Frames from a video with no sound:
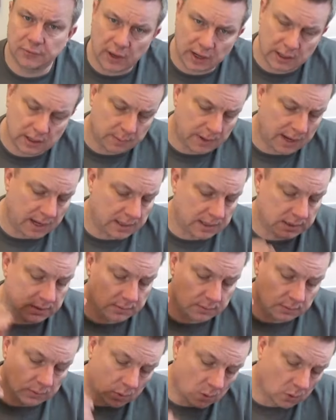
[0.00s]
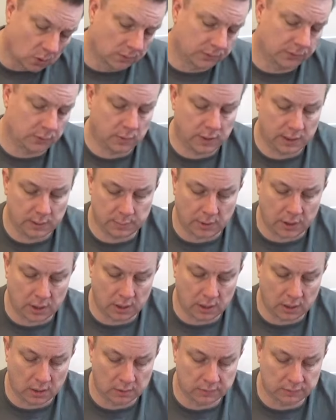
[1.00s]
They can be added. All of the wing
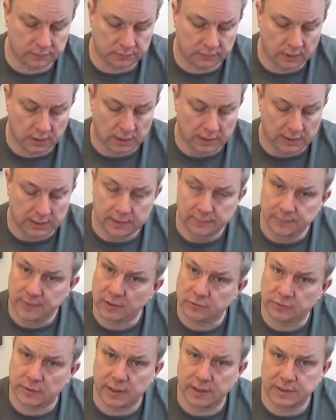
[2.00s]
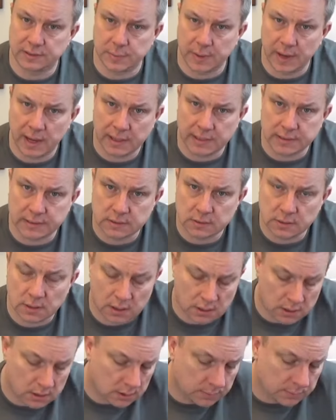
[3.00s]
pylons, it's ready to paint,
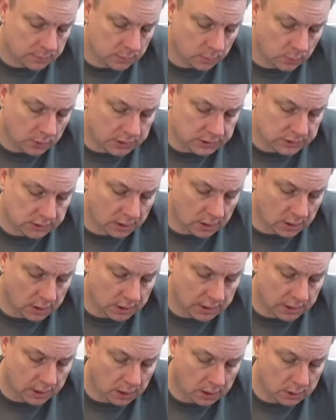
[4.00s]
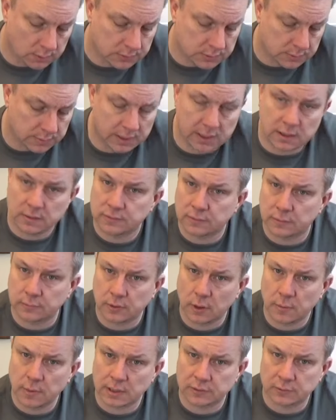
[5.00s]
which I hope to begin
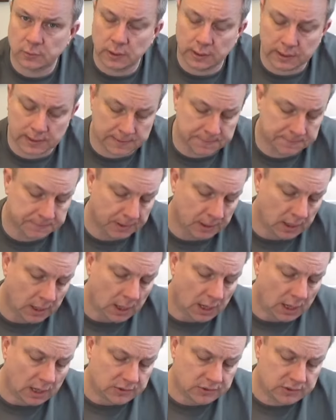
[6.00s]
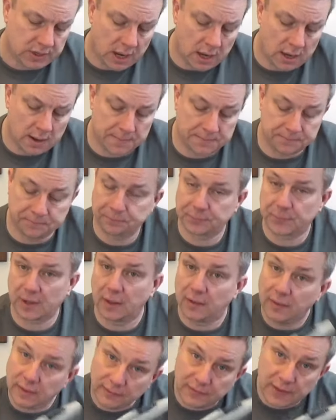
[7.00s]
sometime next week. So
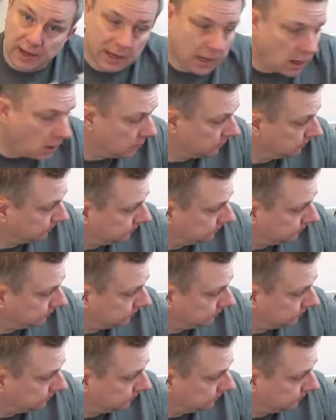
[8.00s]
there you go.